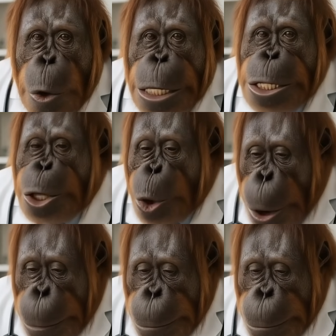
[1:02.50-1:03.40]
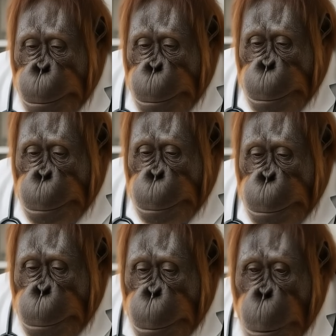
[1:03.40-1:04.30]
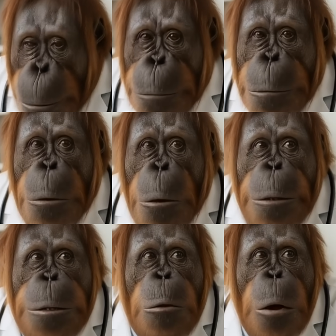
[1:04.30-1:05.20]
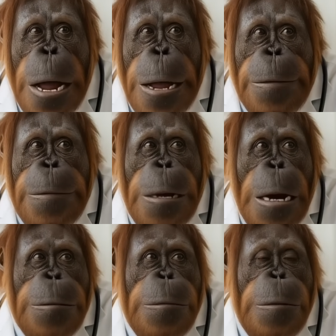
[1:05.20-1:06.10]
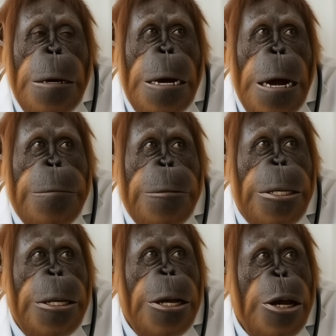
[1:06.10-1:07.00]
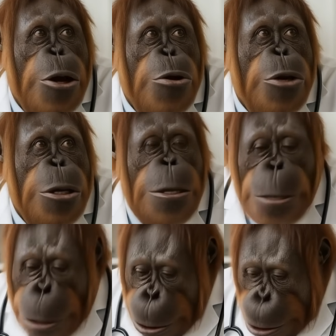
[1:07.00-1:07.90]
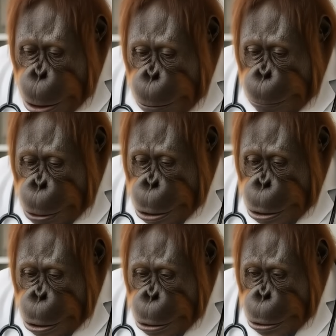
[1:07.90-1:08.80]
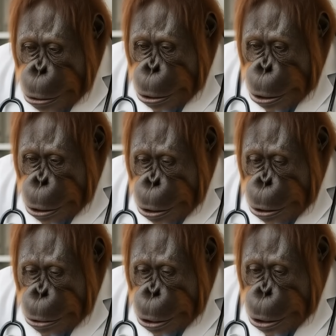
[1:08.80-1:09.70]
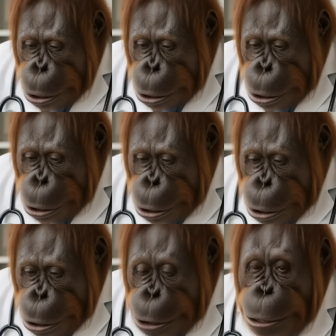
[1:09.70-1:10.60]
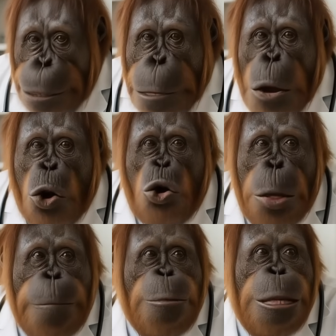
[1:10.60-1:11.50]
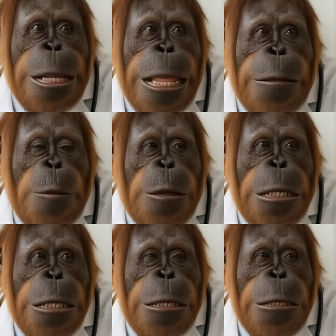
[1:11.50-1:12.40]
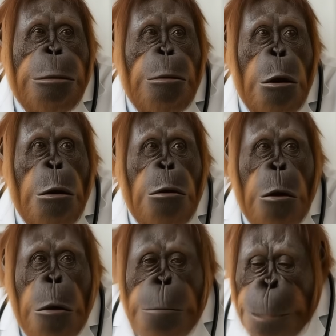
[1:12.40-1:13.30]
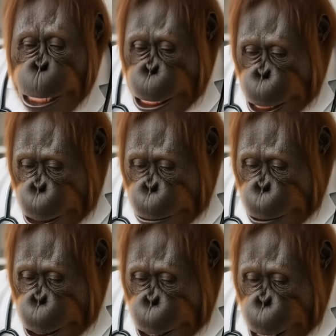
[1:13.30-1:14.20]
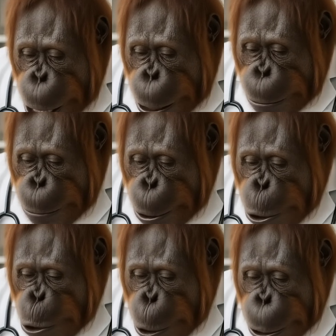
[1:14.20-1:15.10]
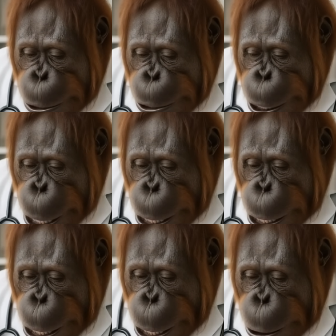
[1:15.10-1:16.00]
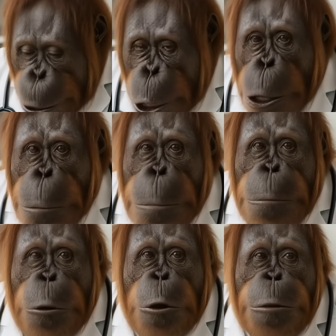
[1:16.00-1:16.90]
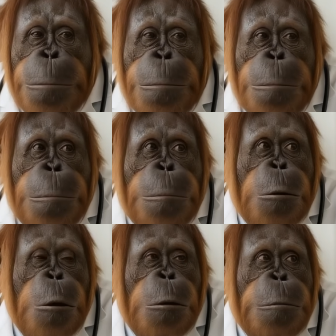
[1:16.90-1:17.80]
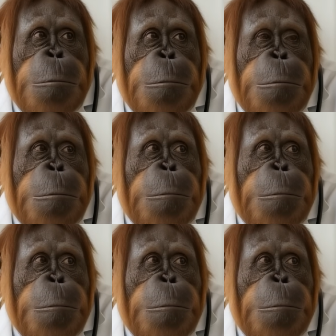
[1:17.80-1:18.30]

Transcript: We squander it. We throw it away in favour of the comforting delusion that our personal research on the internet somehow trumps the expertise of those who have dedicated their lives to understanding how the human immune system works.